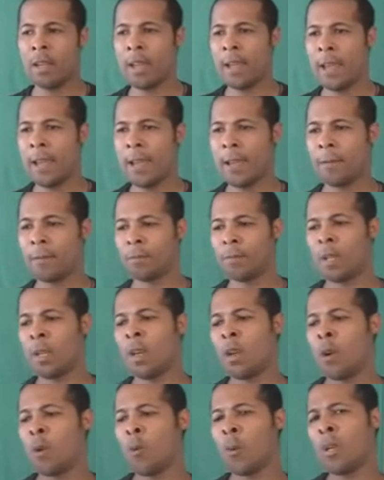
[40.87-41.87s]
And
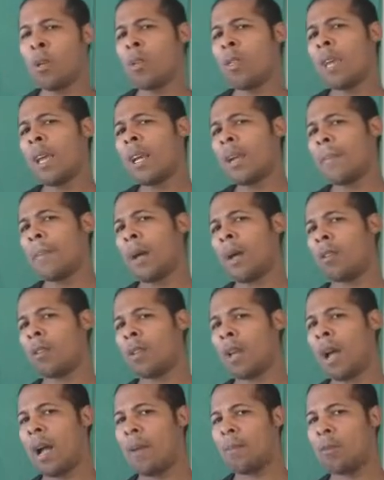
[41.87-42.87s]
when you think about
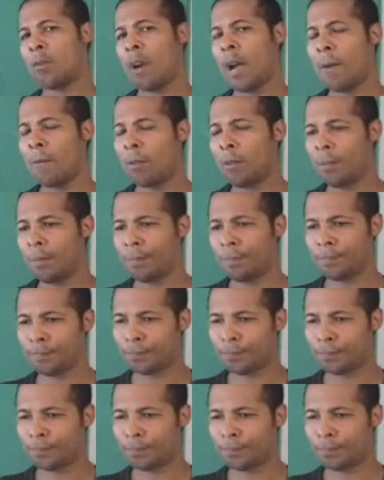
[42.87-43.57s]
time travel,